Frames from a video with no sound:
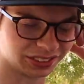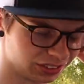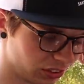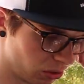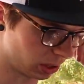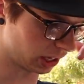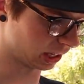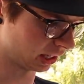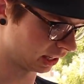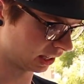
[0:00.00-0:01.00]
So,
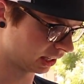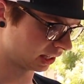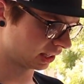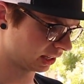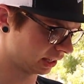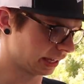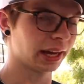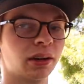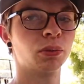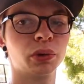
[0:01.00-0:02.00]
yeah,
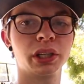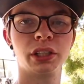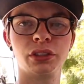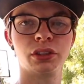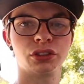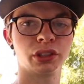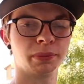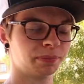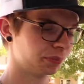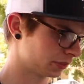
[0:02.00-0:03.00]
we're going to do the
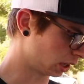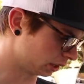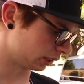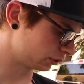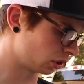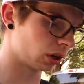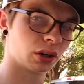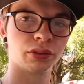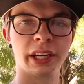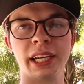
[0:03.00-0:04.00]
trim on this car
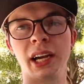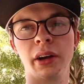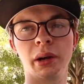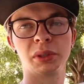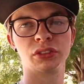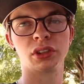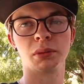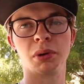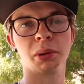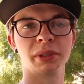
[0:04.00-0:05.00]
right now. I'm going to
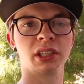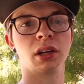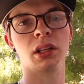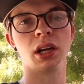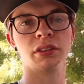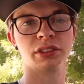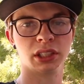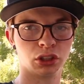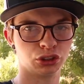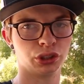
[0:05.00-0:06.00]
start popping it all off, and
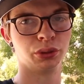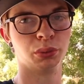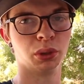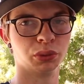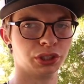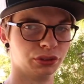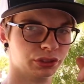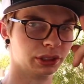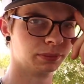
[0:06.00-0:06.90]
then I'll show you what we're using.